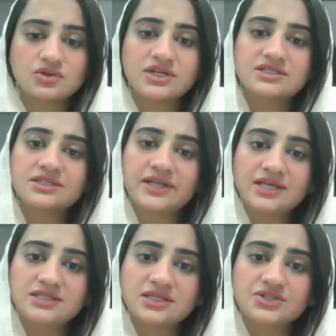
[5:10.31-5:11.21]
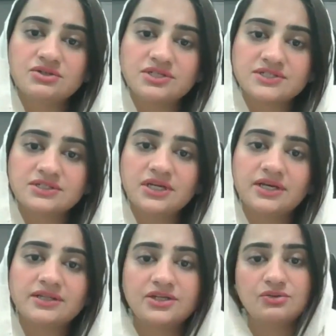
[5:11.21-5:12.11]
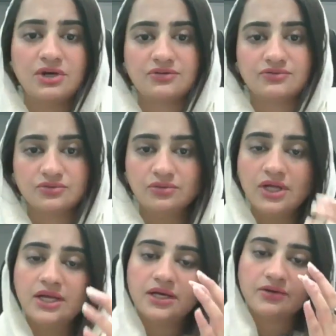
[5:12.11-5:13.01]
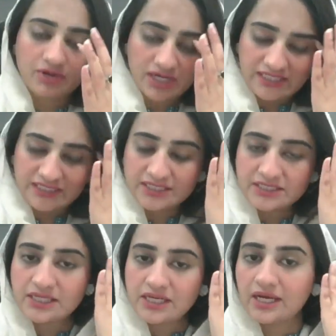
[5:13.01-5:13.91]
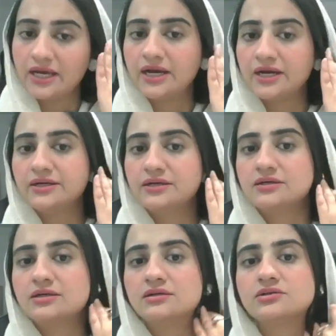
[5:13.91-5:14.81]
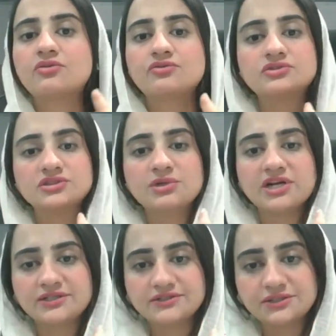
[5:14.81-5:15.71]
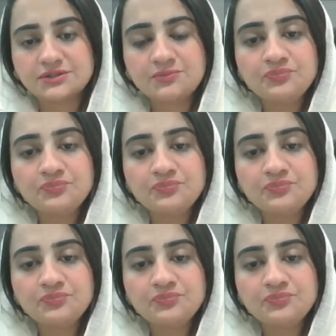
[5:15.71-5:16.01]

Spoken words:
So there is a text that you listen and then you have to write it and, of course, summarize it.